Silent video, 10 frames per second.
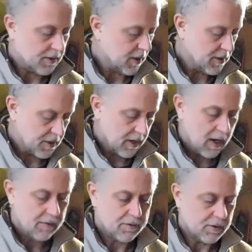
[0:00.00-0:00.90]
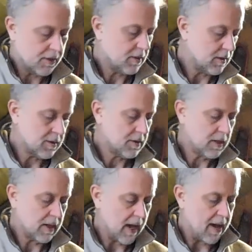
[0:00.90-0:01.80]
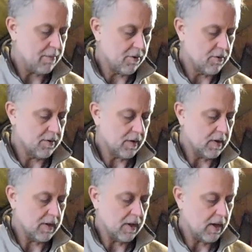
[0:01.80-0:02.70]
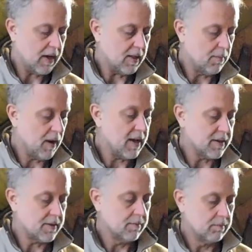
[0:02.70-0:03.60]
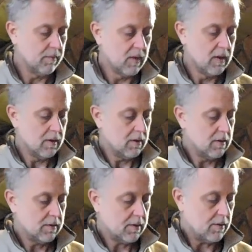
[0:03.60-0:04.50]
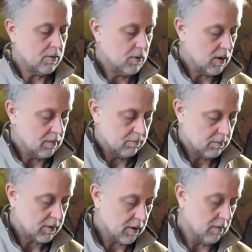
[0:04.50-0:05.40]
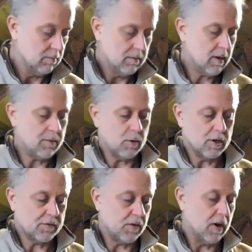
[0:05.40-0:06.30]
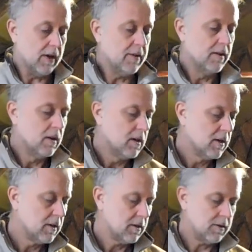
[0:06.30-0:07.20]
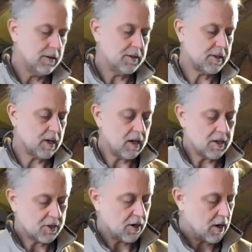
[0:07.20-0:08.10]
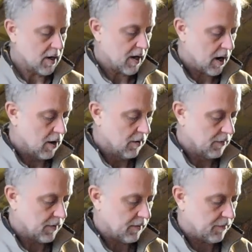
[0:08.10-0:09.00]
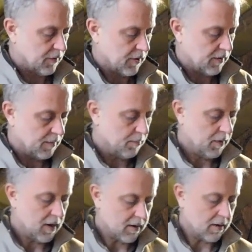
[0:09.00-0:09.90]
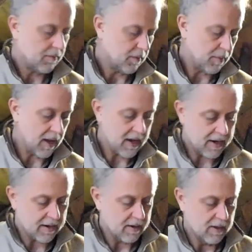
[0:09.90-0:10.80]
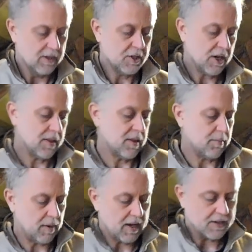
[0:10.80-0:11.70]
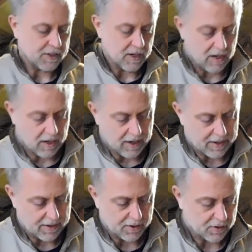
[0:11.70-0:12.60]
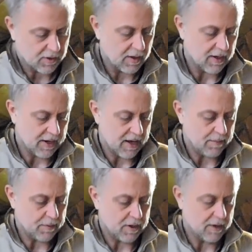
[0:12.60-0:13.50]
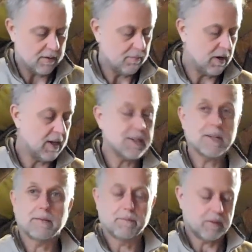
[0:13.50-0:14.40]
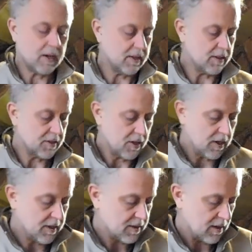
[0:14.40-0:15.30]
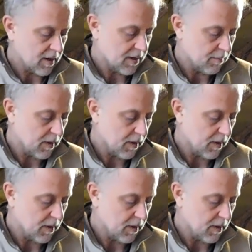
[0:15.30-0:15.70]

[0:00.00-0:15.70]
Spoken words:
easy enough. You just take a hammer and hit the blade. So, you know, that works fine. You need to cast your eye over the foot of the plane, check that the blade's in line, and you can line it up by hitting either side to line